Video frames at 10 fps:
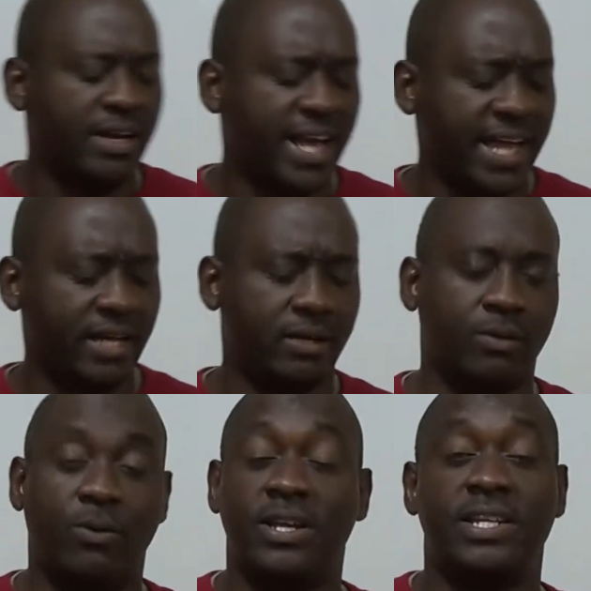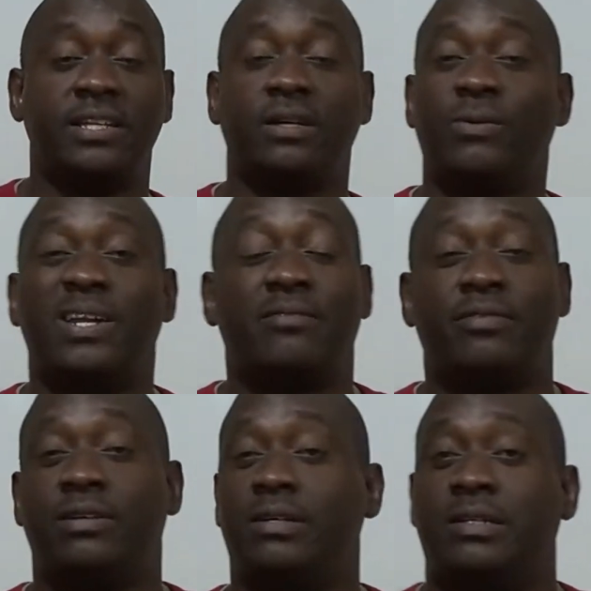Nia or Nia,
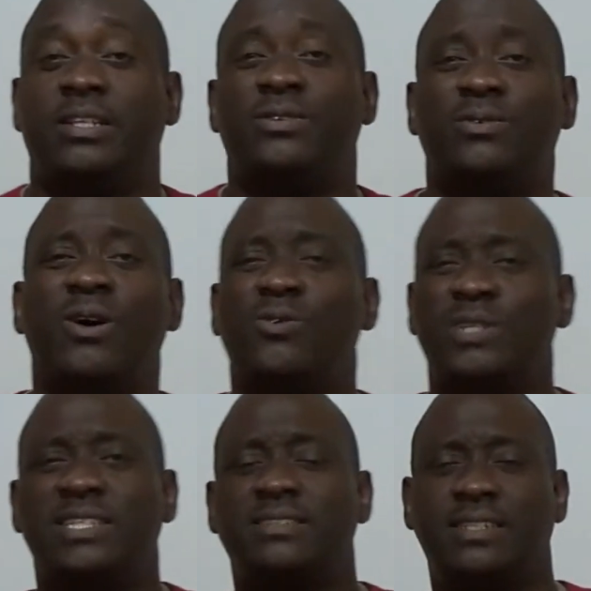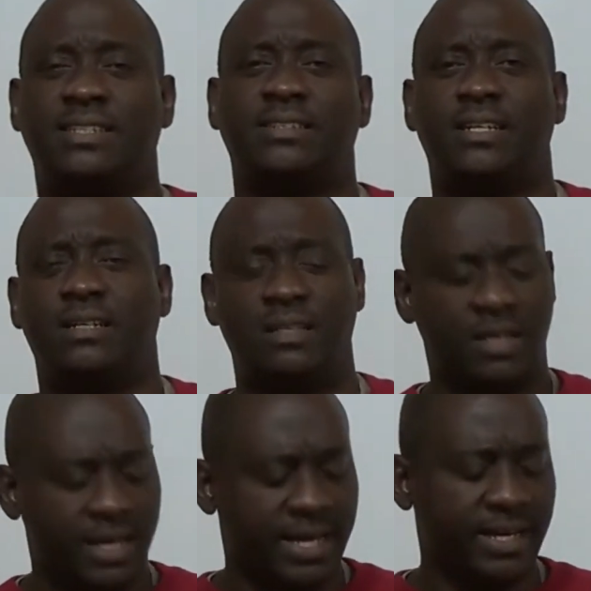whatever. You know how these things are.
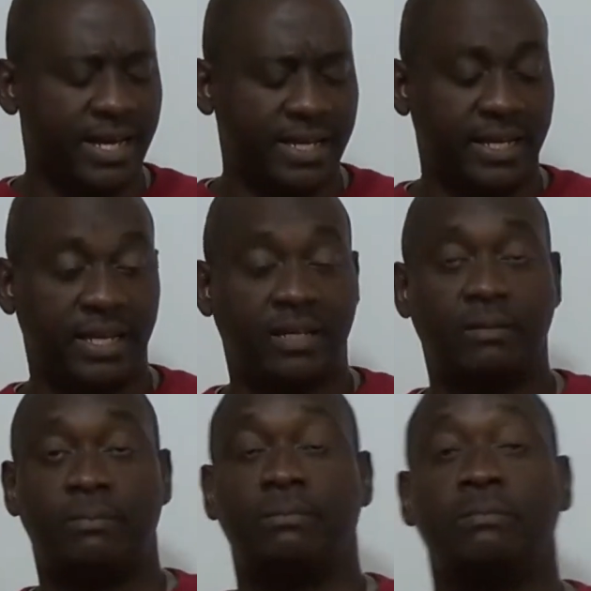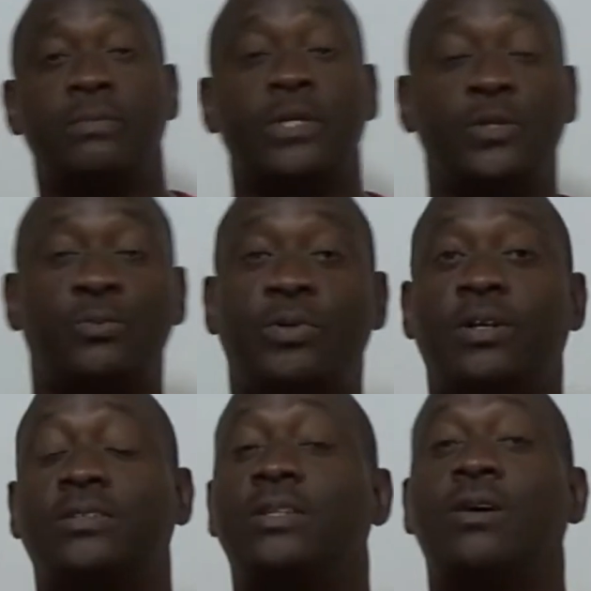N-I-A, you
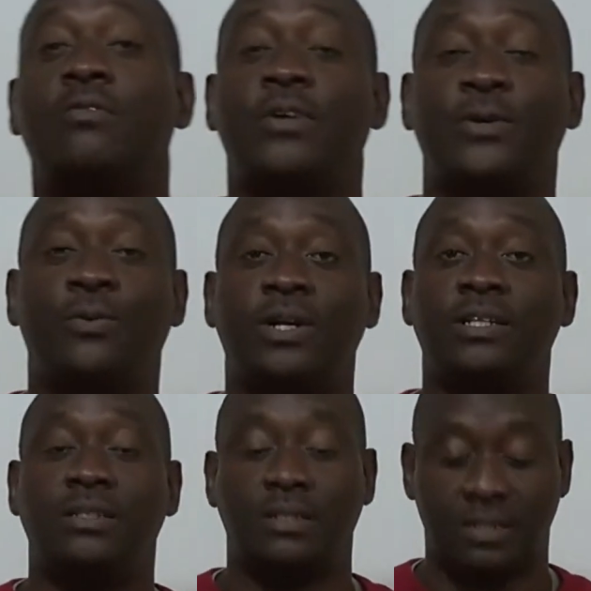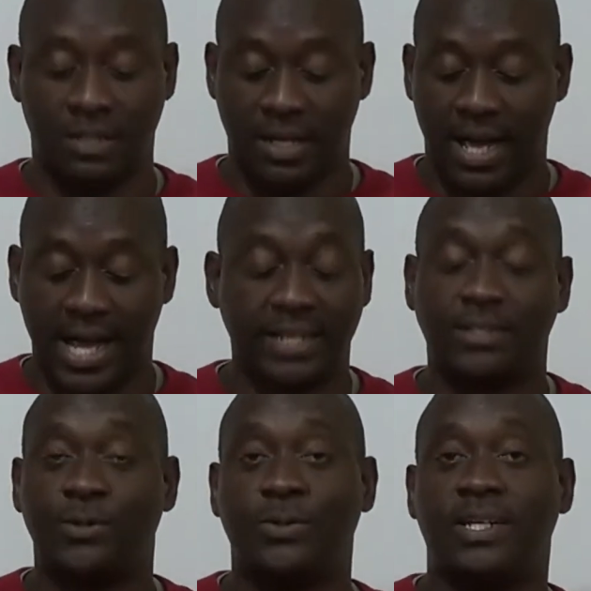pronounce it however you want. I
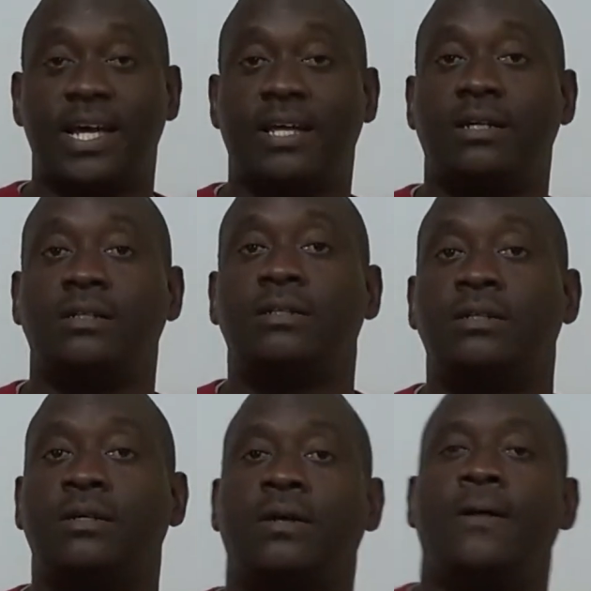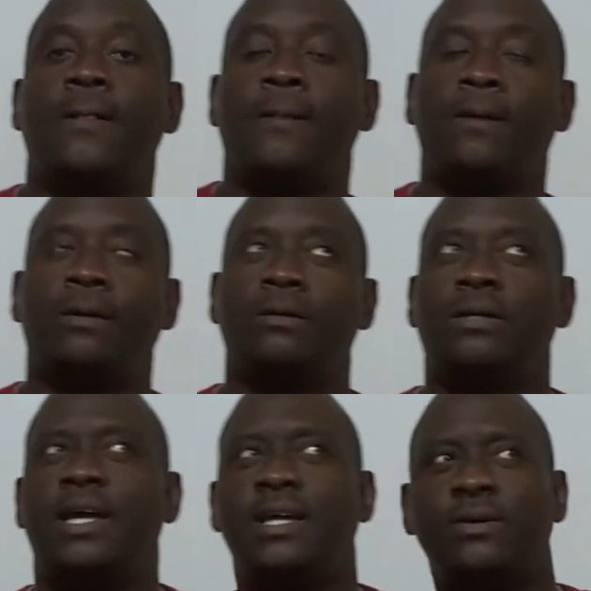just go with Nia.
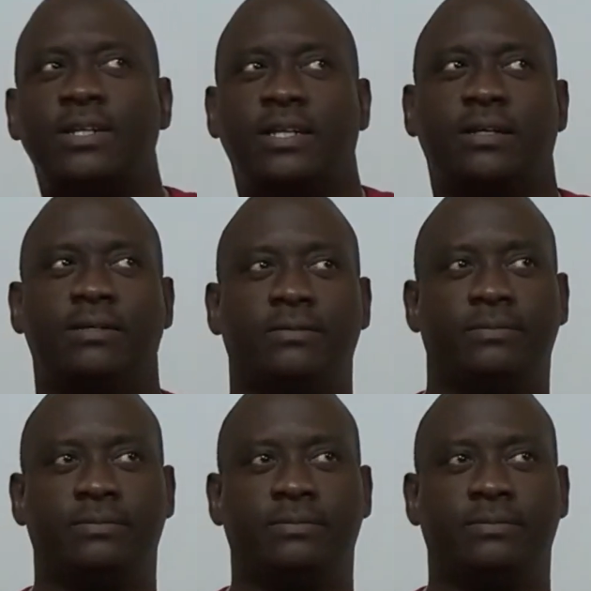Nia or Nia?